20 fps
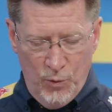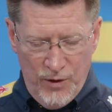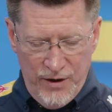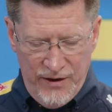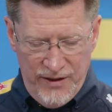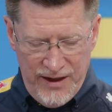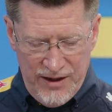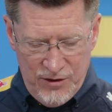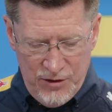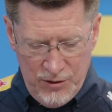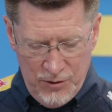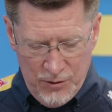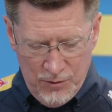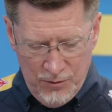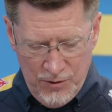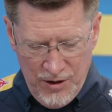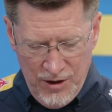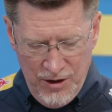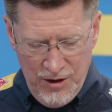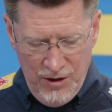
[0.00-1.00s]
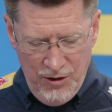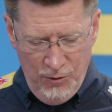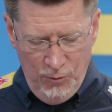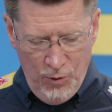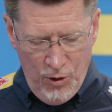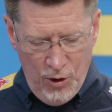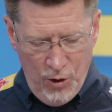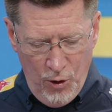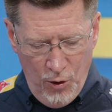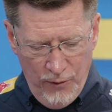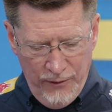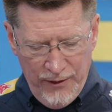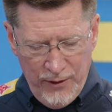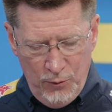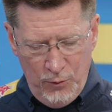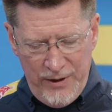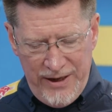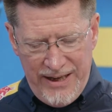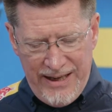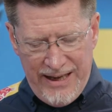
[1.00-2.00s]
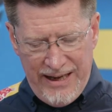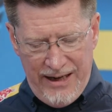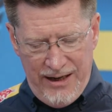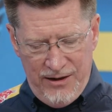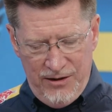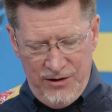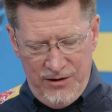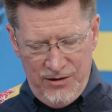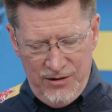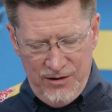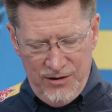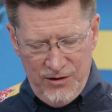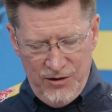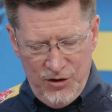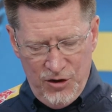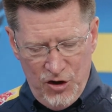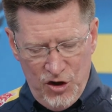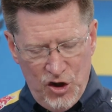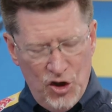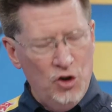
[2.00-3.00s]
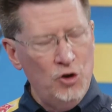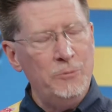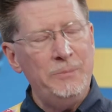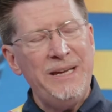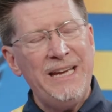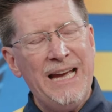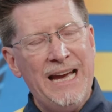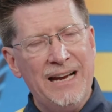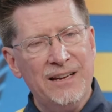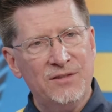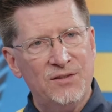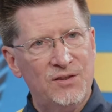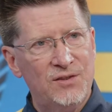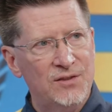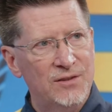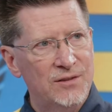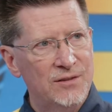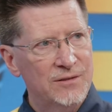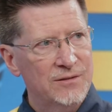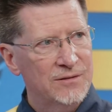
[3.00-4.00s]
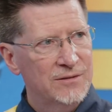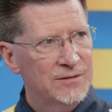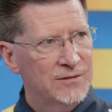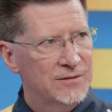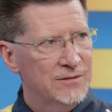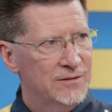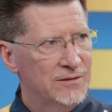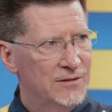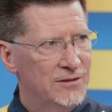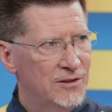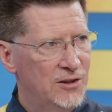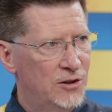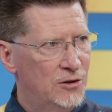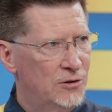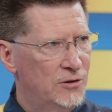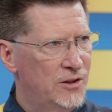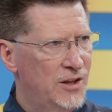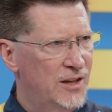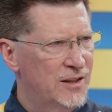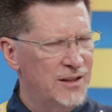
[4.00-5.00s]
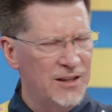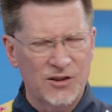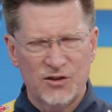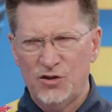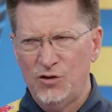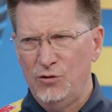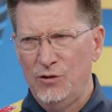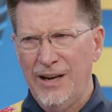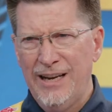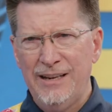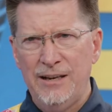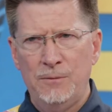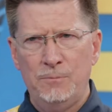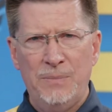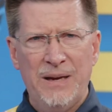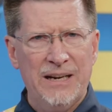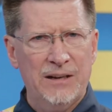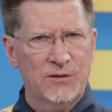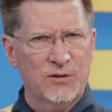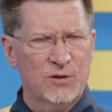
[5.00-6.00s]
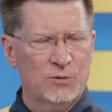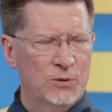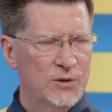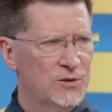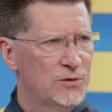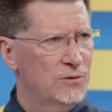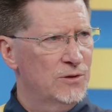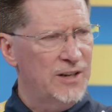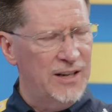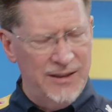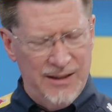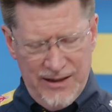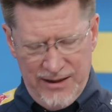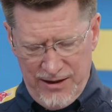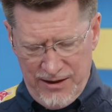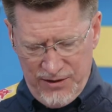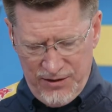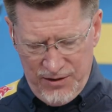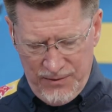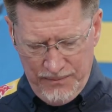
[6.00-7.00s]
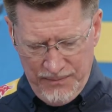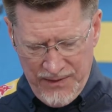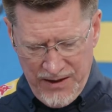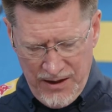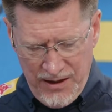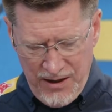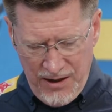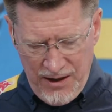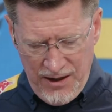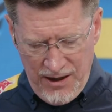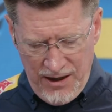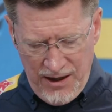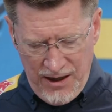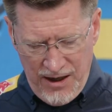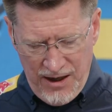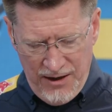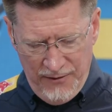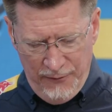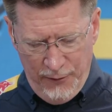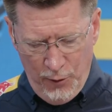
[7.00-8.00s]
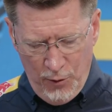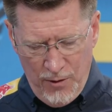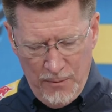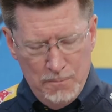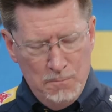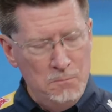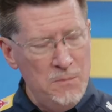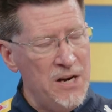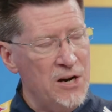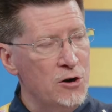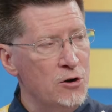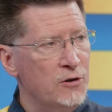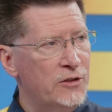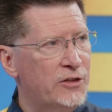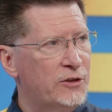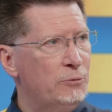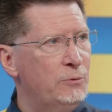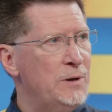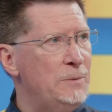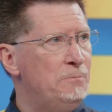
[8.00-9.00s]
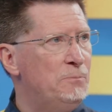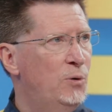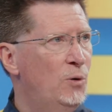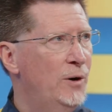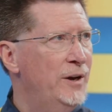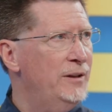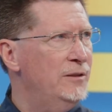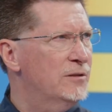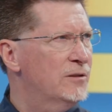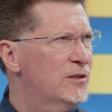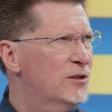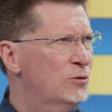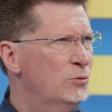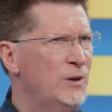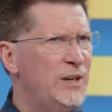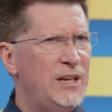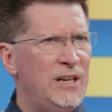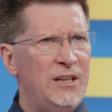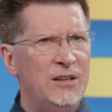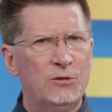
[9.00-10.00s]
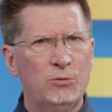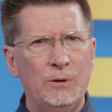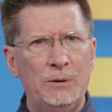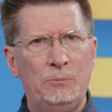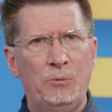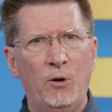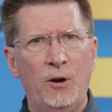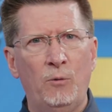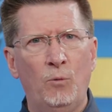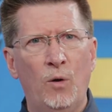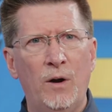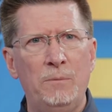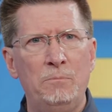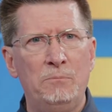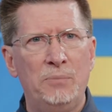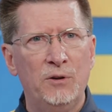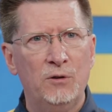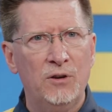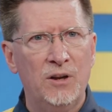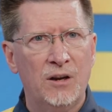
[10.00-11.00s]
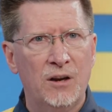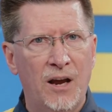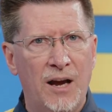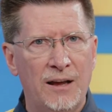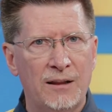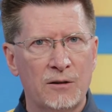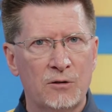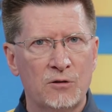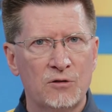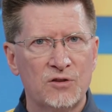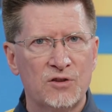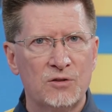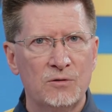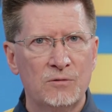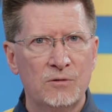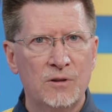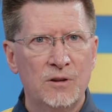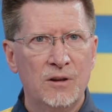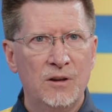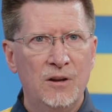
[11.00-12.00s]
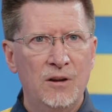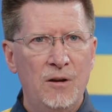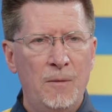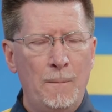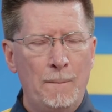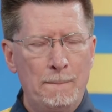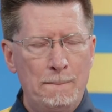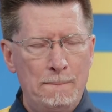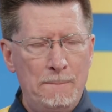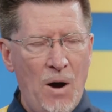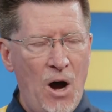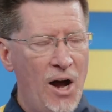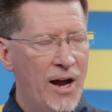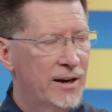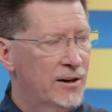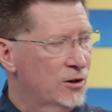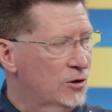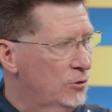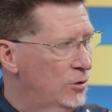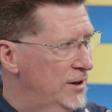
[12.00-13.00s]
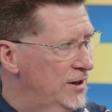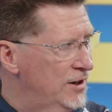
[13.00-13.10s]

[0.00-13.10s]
on what do they do? Well, over the weekend, UBS, I think it's United Bank of Switzerland, I think it is, for a mere $3.1 billion, bought